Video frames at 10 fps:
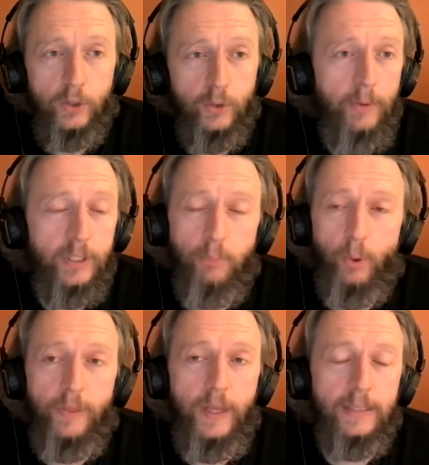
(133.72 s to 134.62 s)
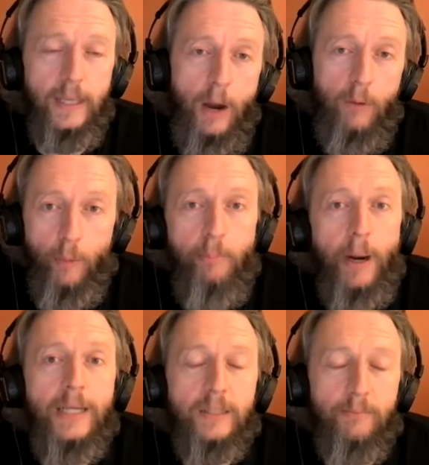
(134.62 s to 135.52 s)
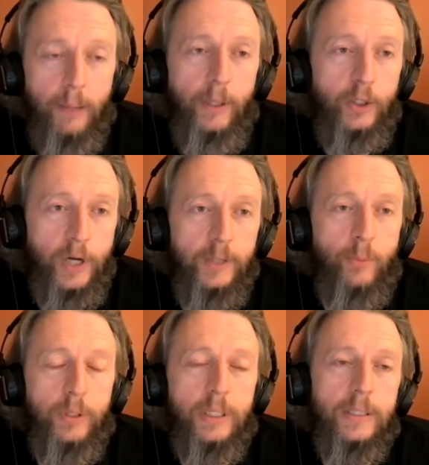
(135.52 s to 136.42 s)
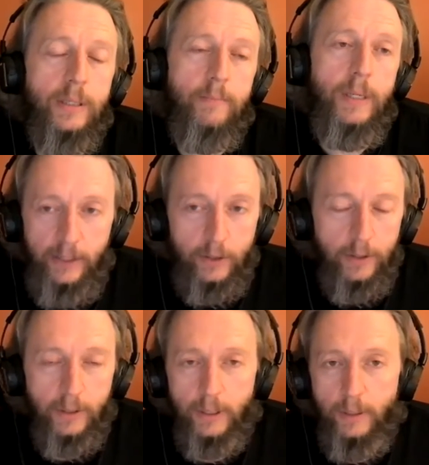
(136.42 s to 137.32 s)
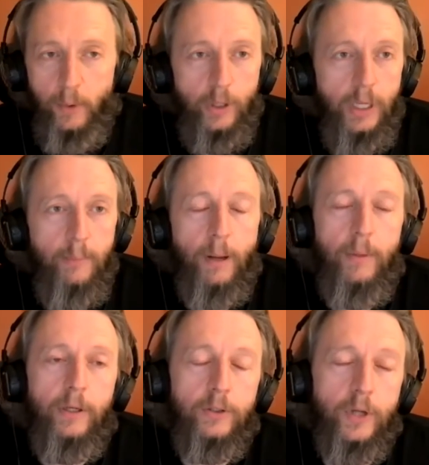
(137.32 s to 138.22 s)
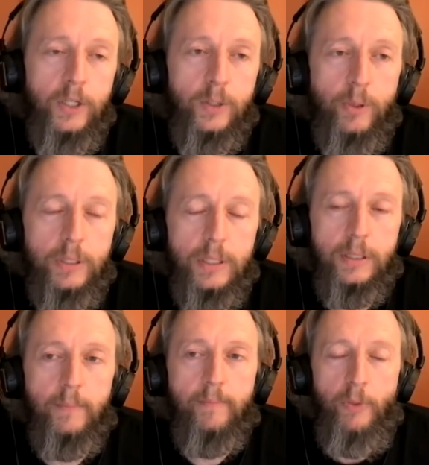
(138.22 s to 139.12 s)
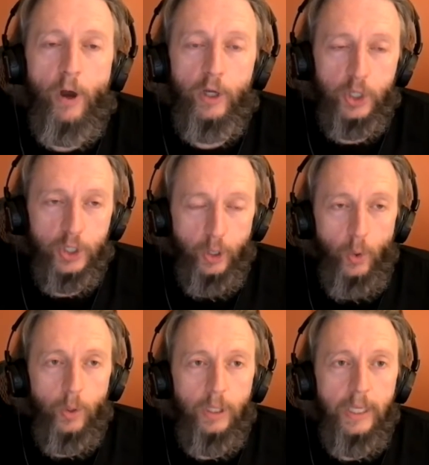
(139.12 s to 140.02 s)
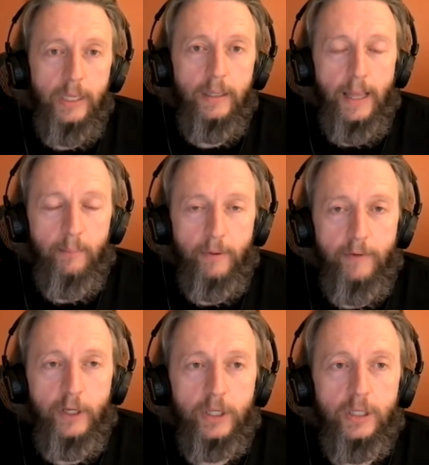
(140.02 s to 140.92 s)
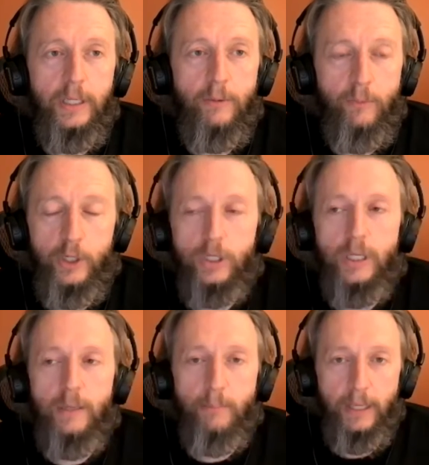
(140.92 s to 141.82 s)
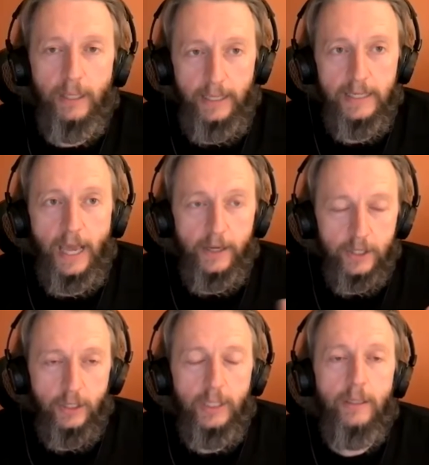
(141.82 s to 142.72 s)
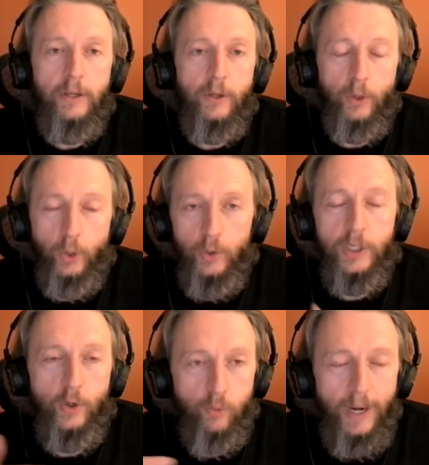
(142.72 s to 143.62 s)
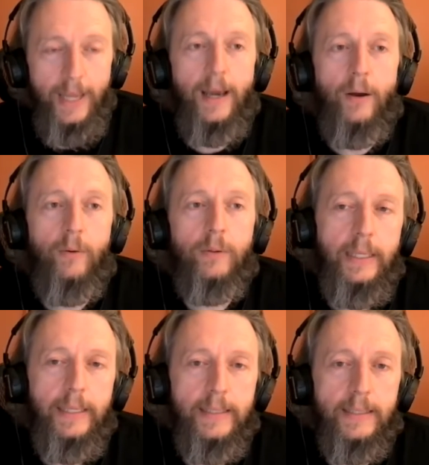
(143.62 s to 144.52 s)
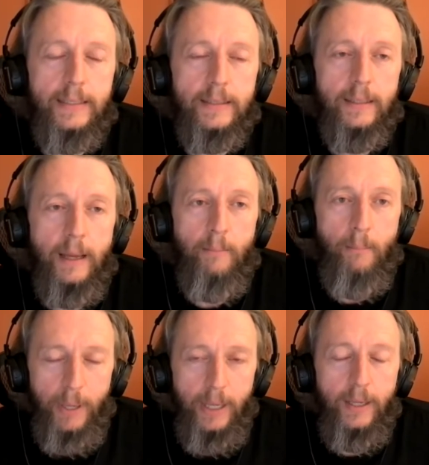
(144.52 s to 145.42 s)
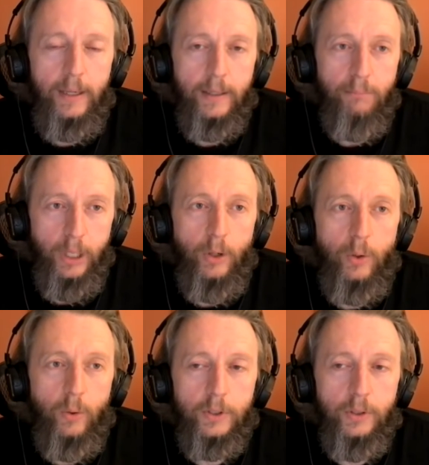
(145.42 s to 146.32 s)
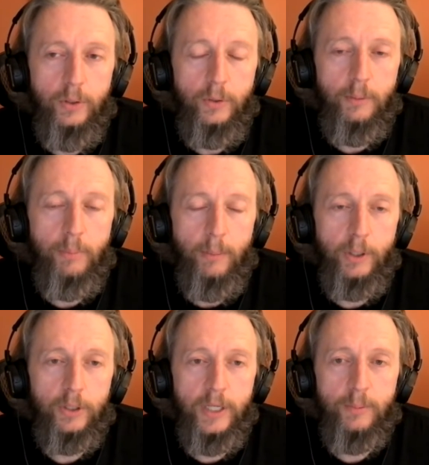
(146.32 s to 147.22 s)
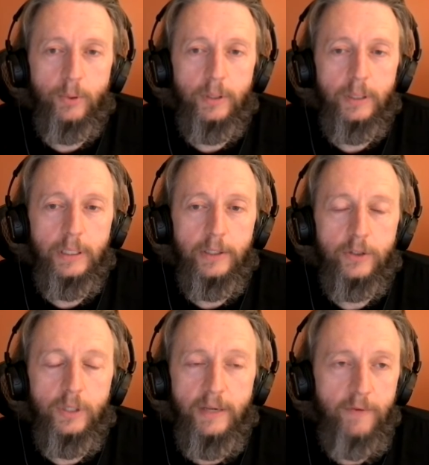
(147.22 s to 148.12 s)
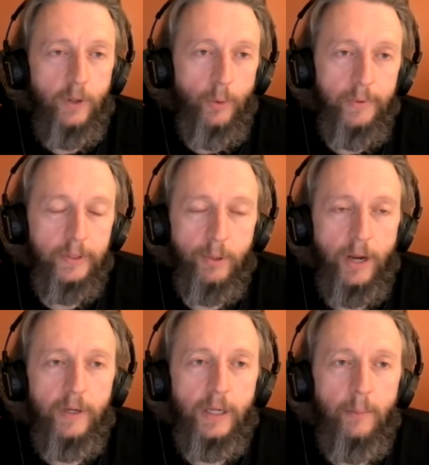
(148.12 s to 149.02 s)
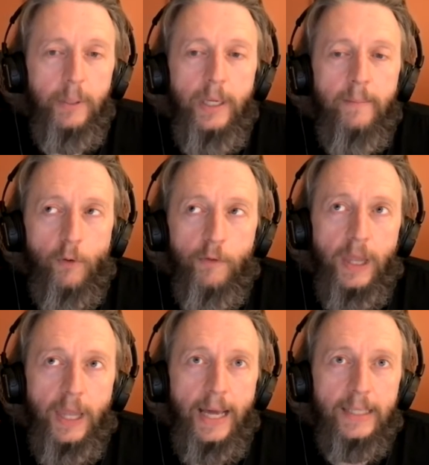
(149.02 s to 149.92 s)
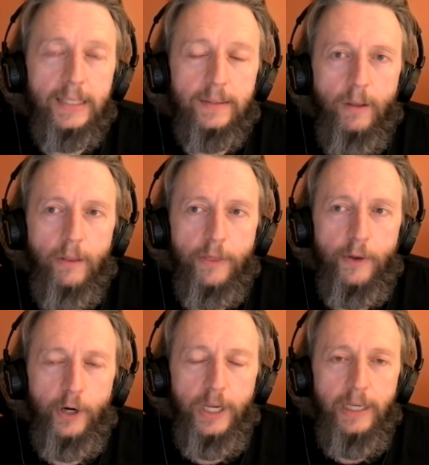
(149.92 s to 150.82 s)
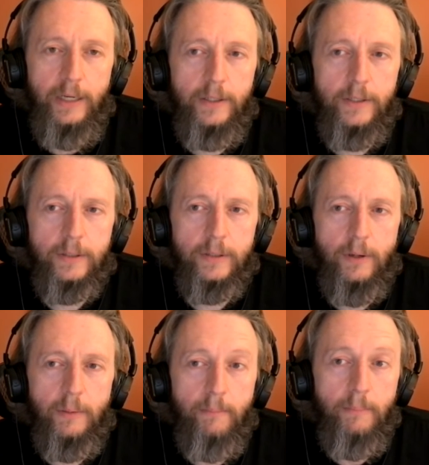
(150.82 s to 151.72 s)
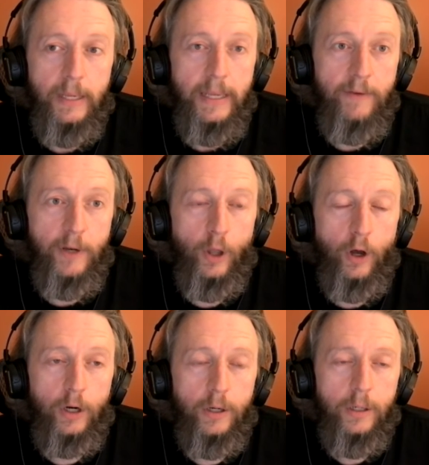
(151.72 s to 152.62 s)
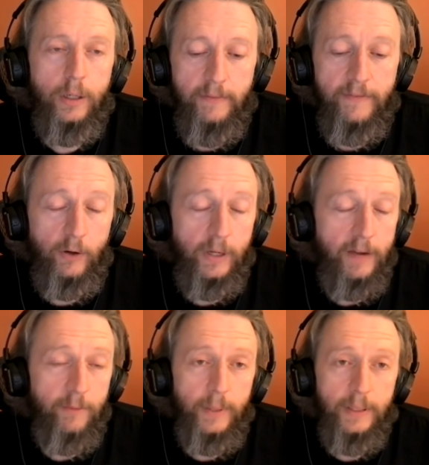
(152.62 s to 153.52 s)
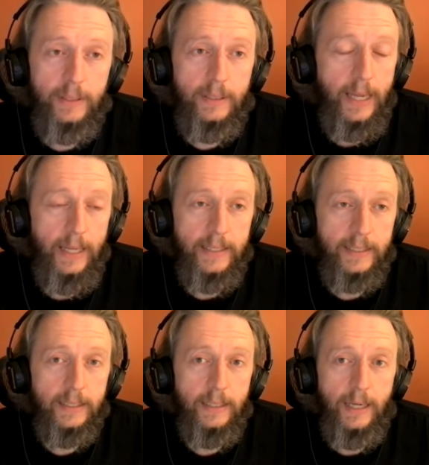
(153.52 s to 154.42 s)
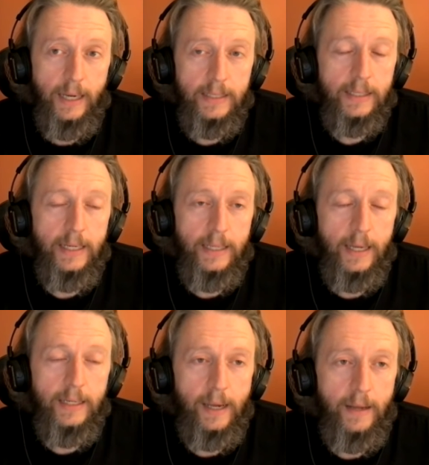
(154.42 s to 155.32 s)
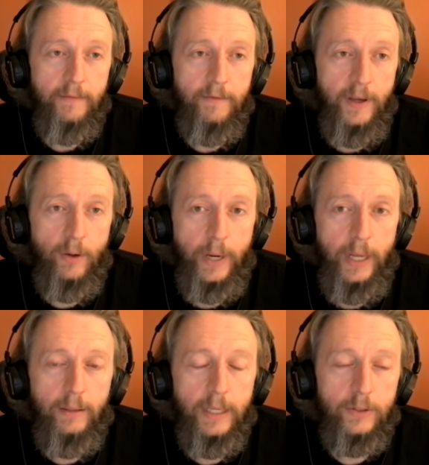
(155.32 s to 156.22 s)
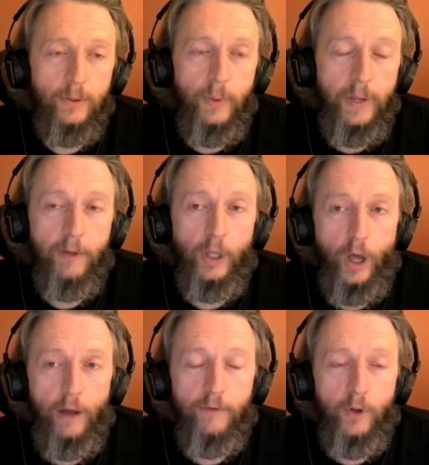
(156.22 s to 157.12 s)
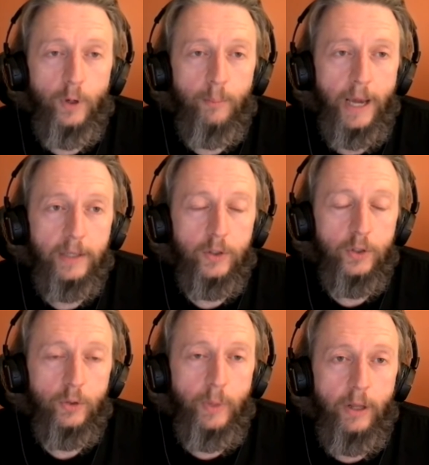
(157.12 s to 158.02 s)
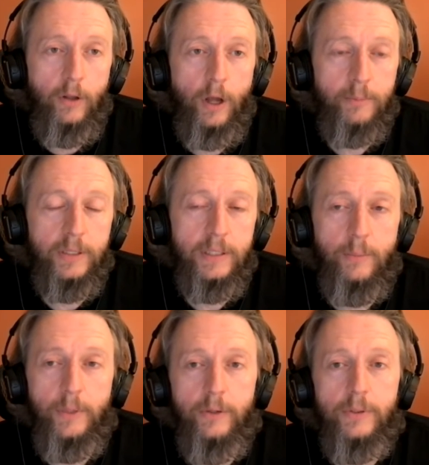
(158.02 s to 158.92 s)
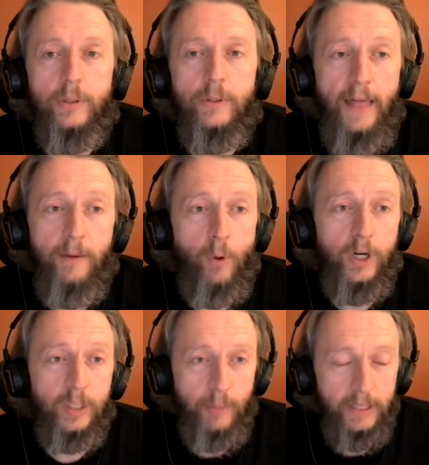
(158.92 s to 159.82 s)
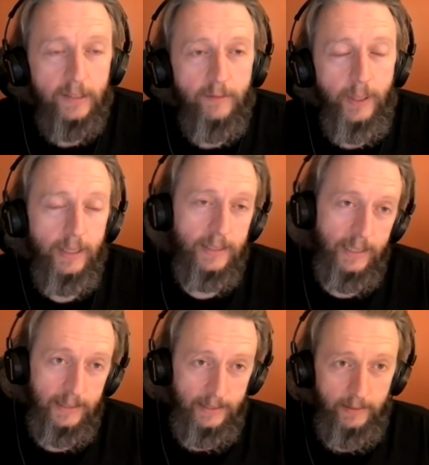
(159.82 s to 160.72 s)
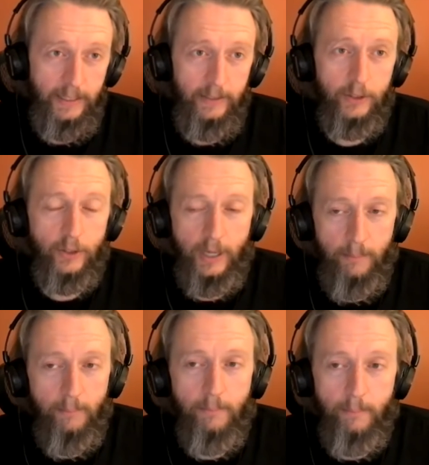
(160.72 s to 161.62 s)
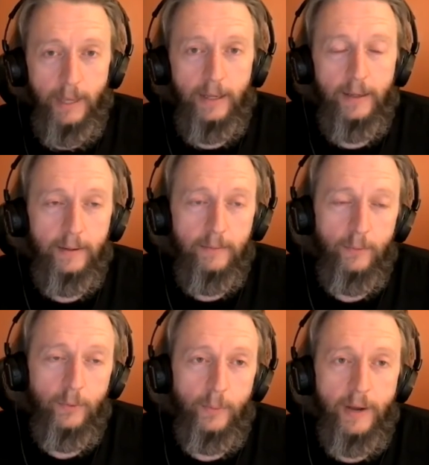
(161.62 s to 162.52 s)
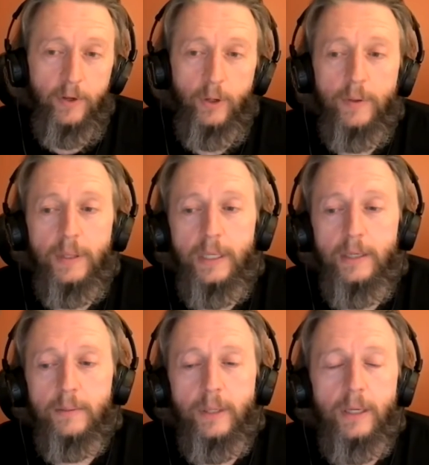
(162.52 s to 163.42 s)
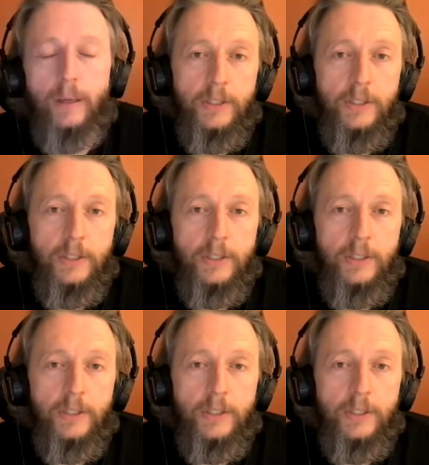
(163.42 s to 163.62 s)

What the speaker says: So I would support things like a robust public transport system, inter-community public transport system, not just locally and provincially and regionally, but like nationally. I mean, losing Greyhound is a big blow to the public transport industry, even though it was a private company. Over the last 30 years, or even longer, the federal government has cut and cut and cut via rail. And so we have a lot fewer passenger rail options than we used to. And they're more expensive because they still need to try and make the revenue that they need to make.